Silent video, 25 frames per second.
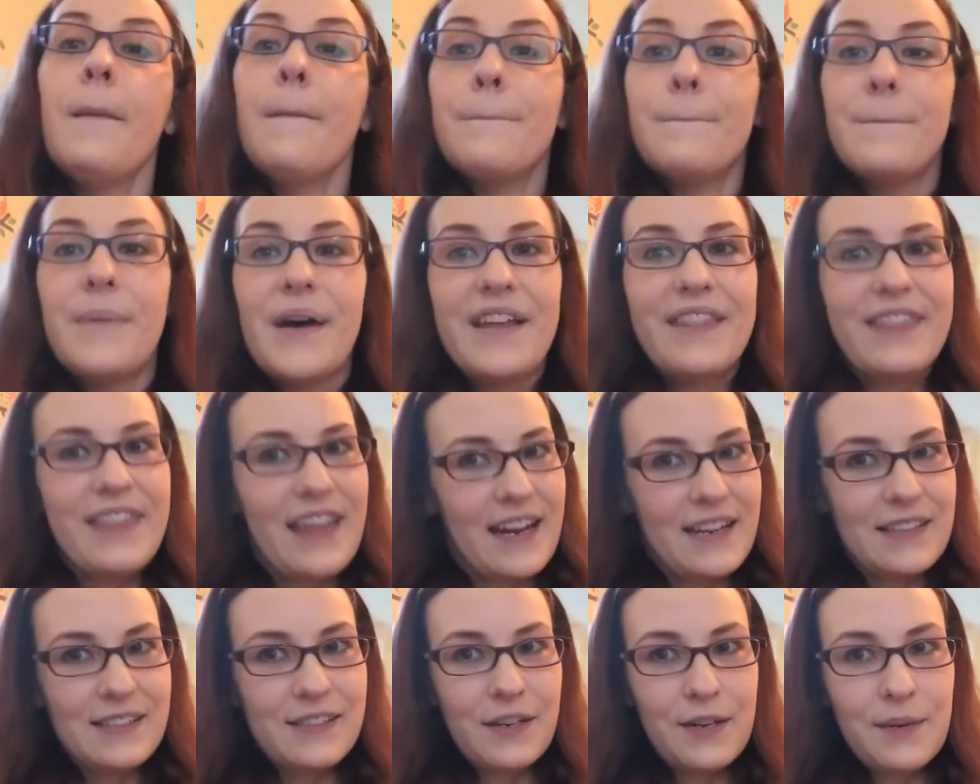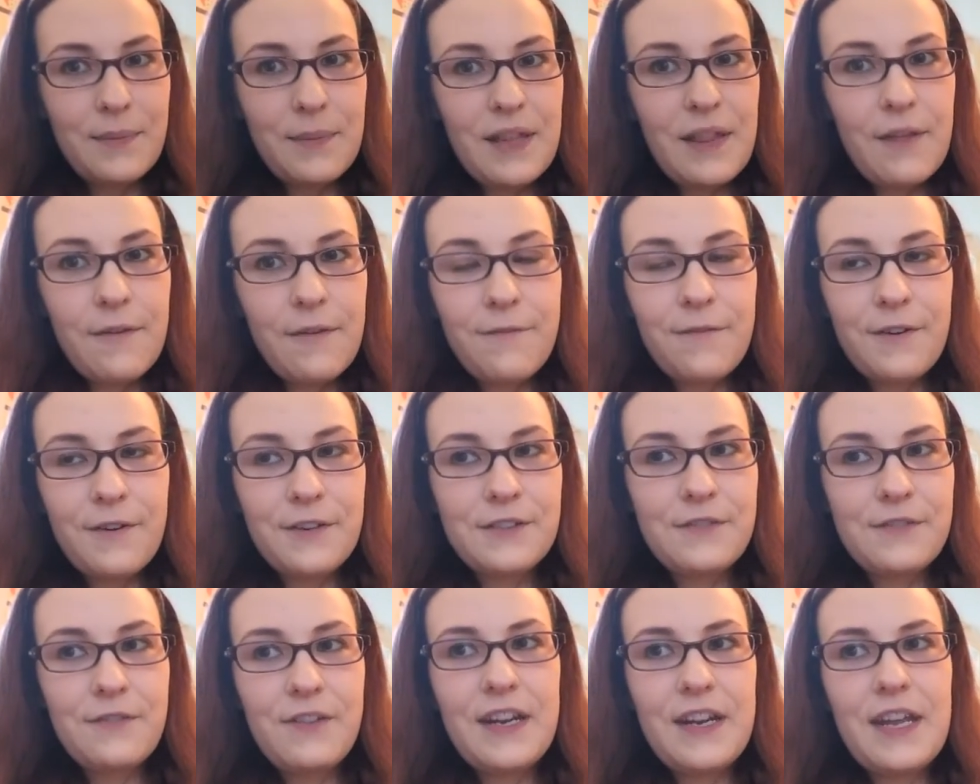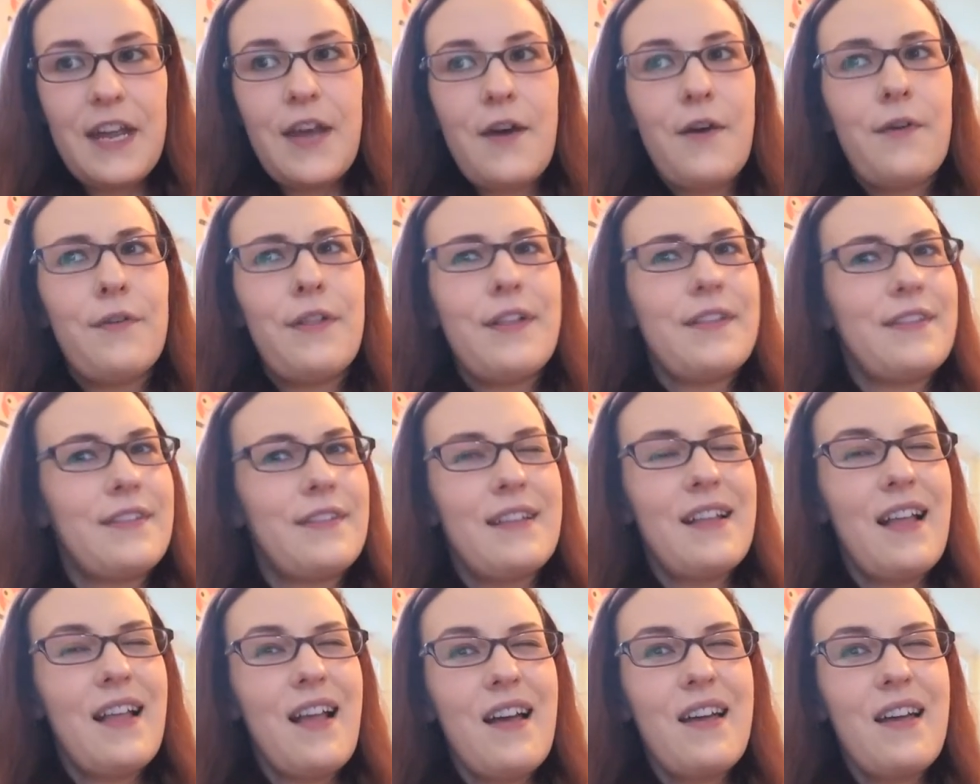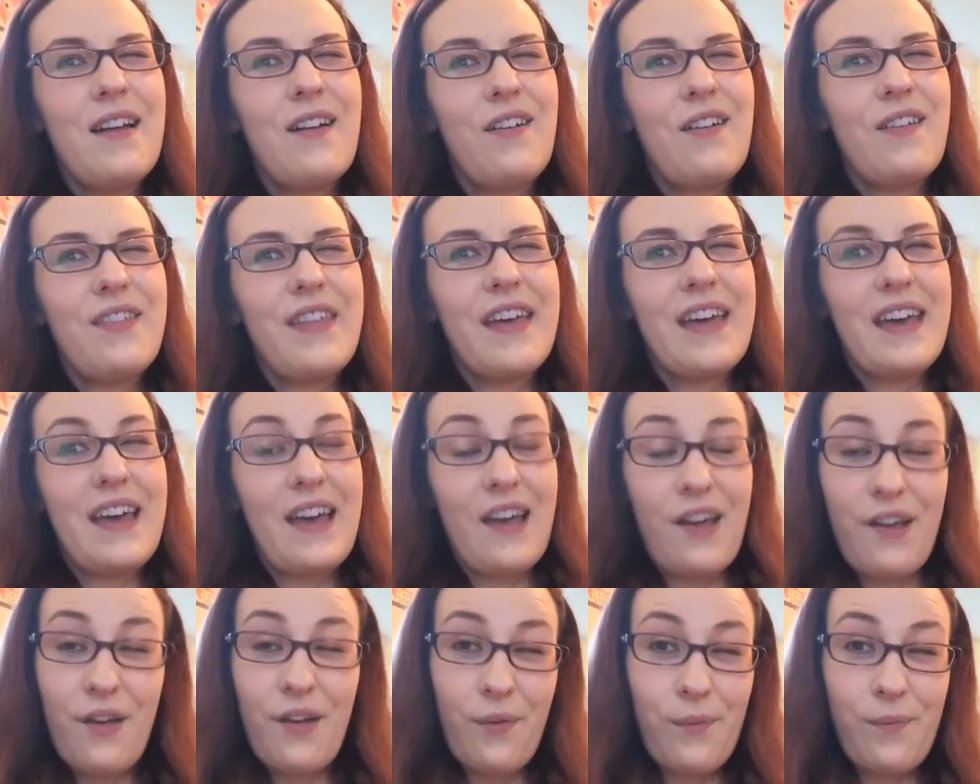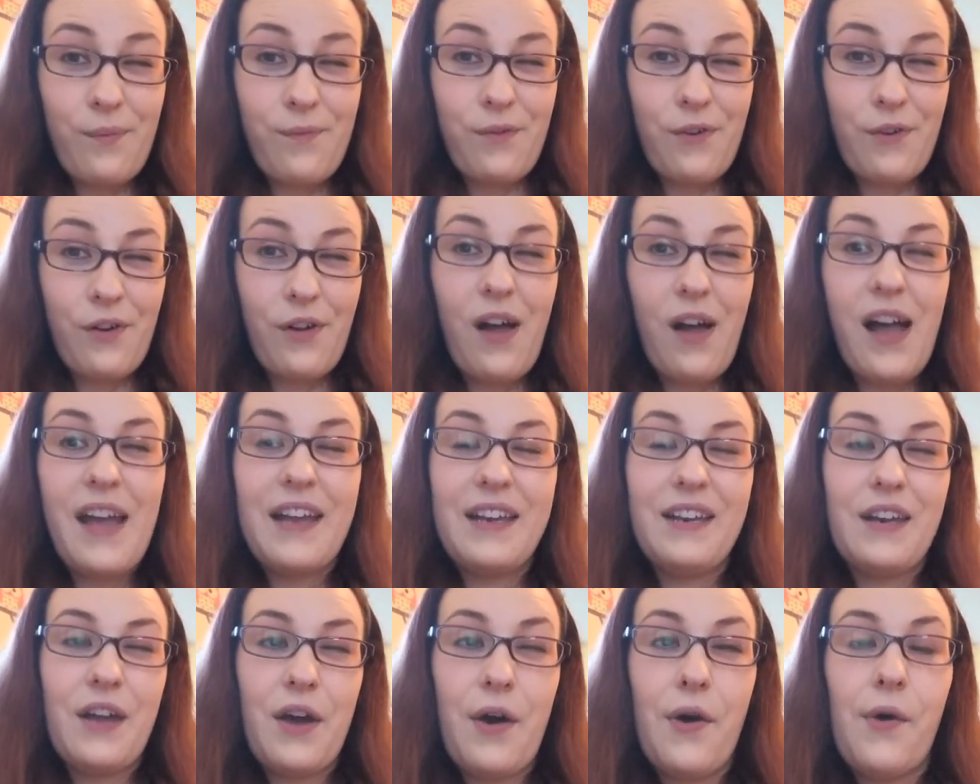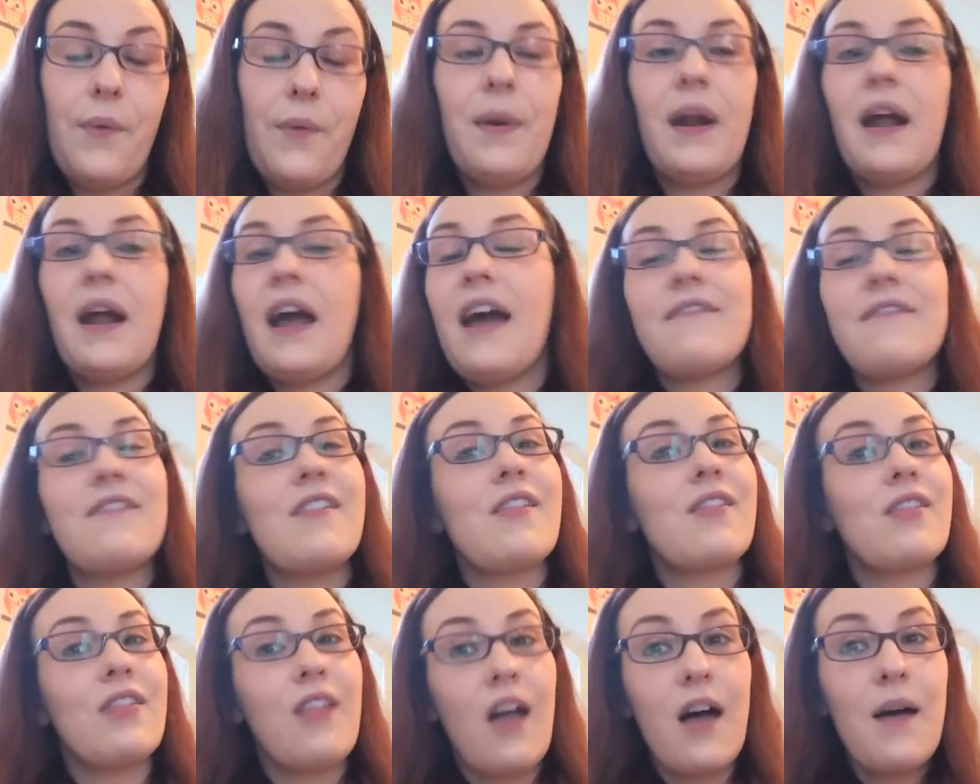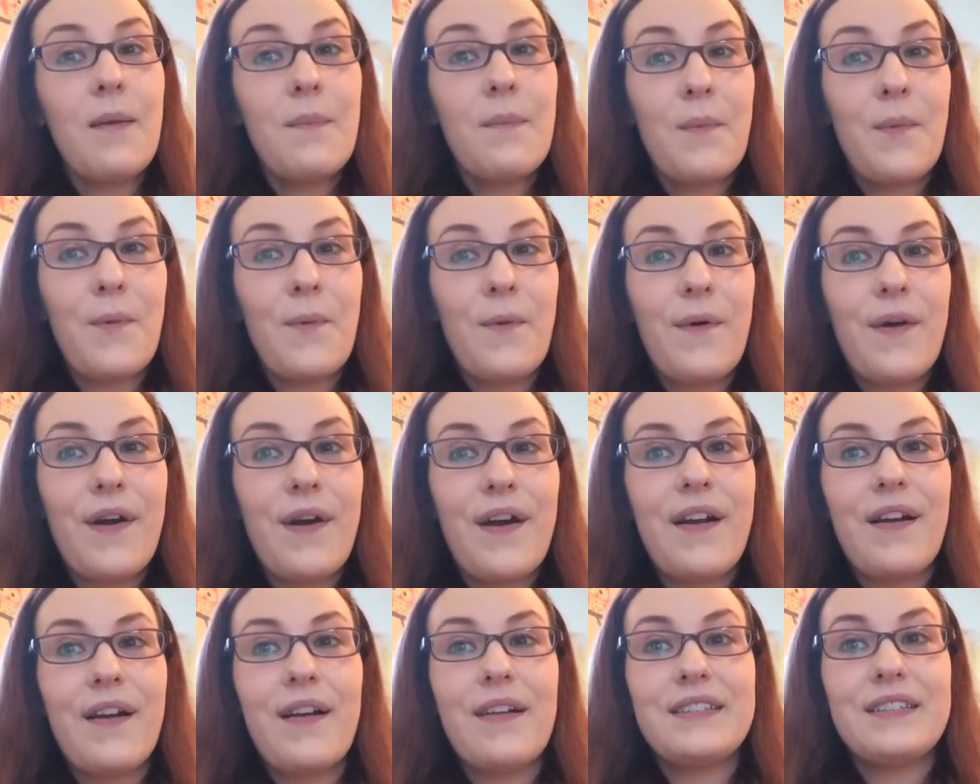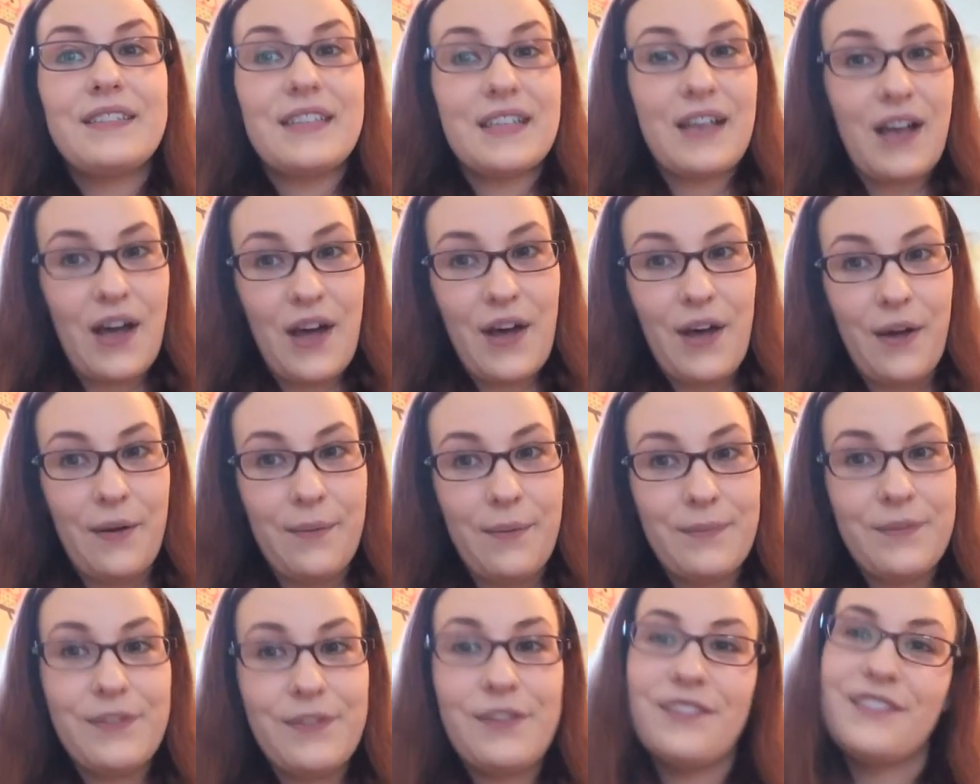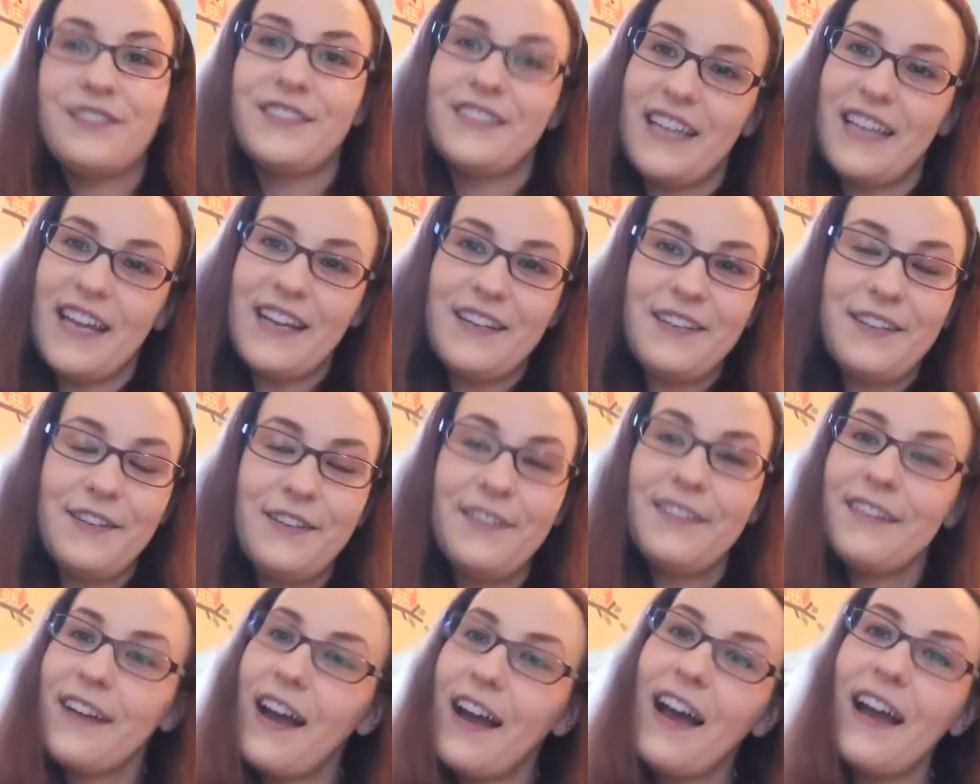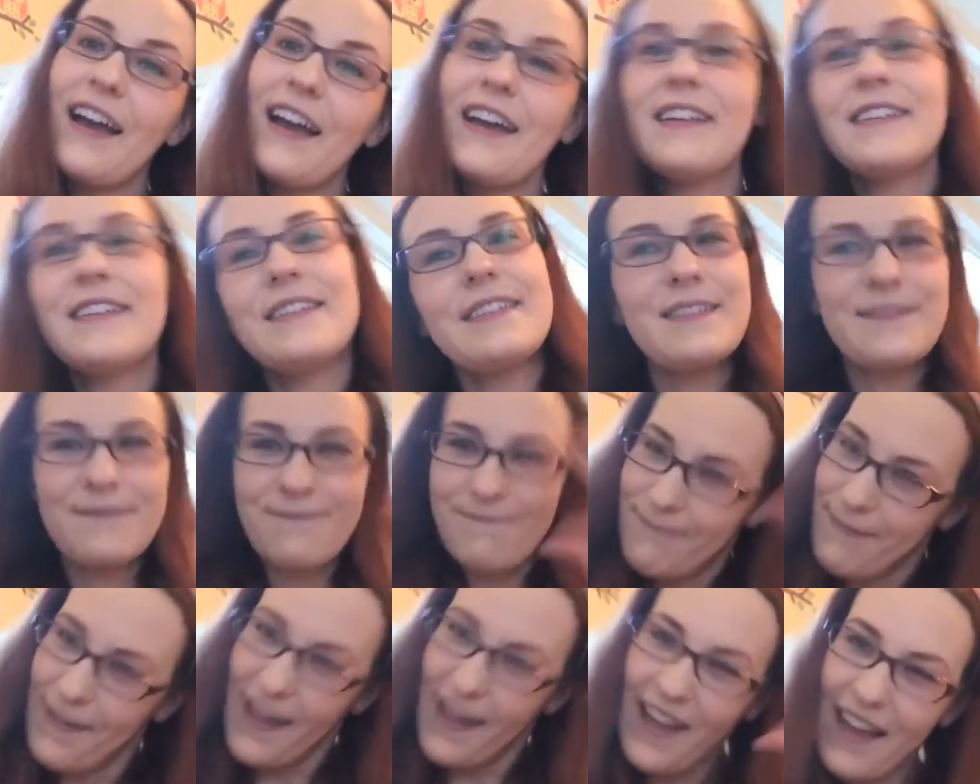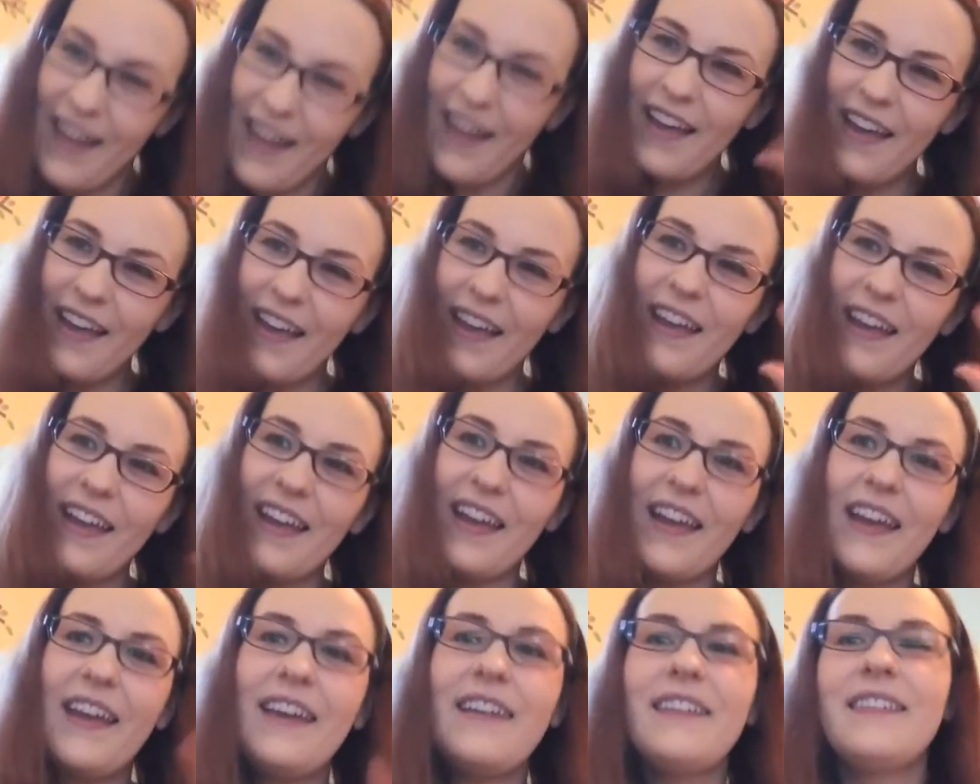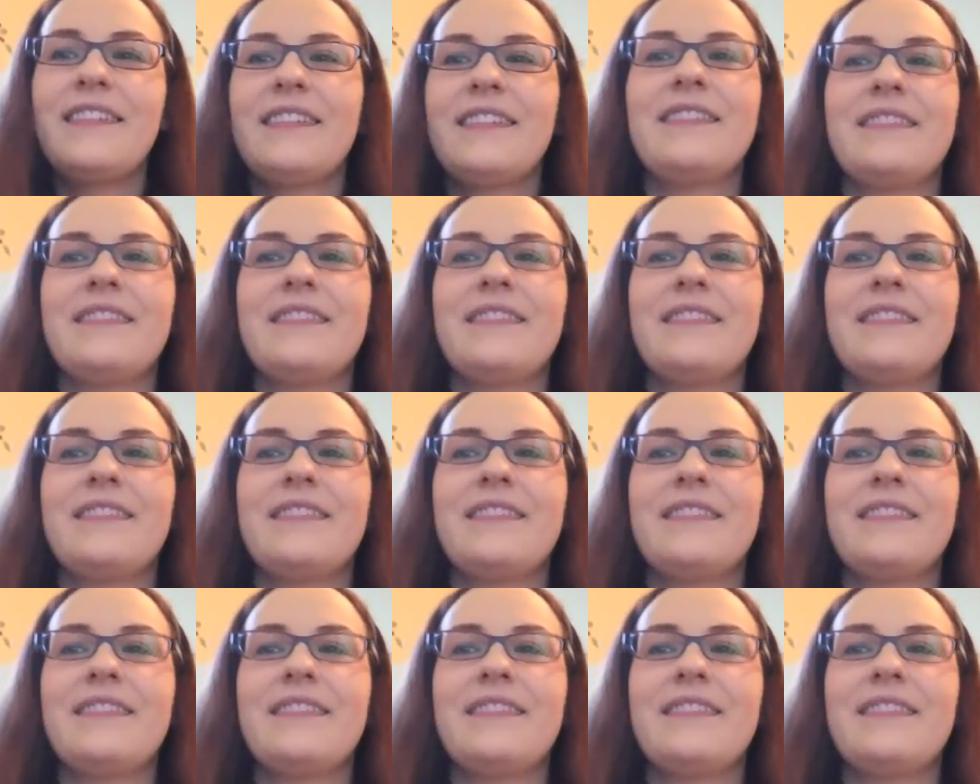But that is going to be the first video. That's not all that helpful, I know, but I have a lot more to come. So stay tuned, guys. Bye!